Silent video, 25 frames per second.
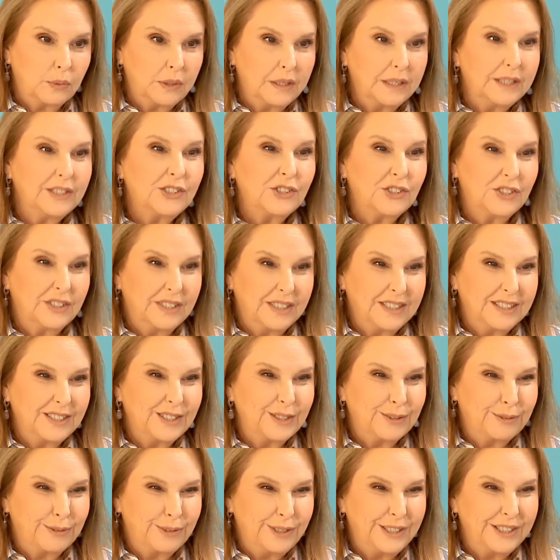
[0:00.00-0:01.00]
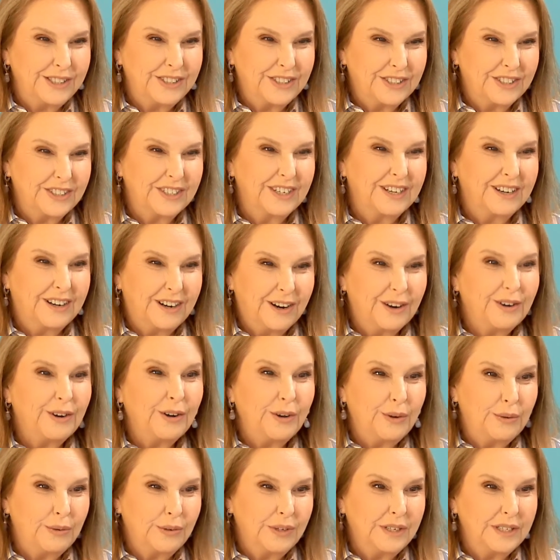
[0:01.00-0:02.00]
we each need to reach our
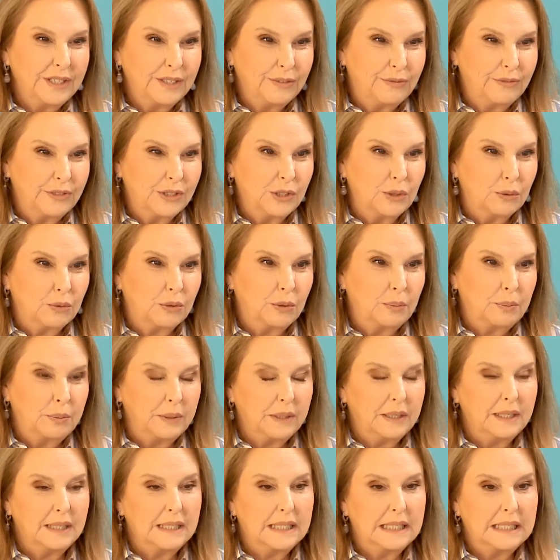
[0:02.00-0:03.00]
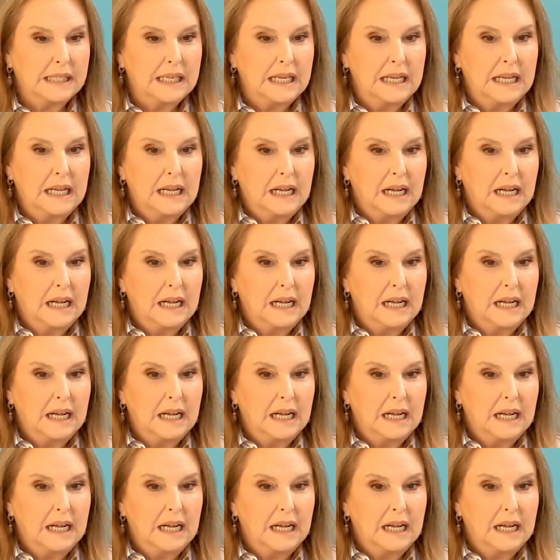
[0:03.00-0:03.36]
own individual peace.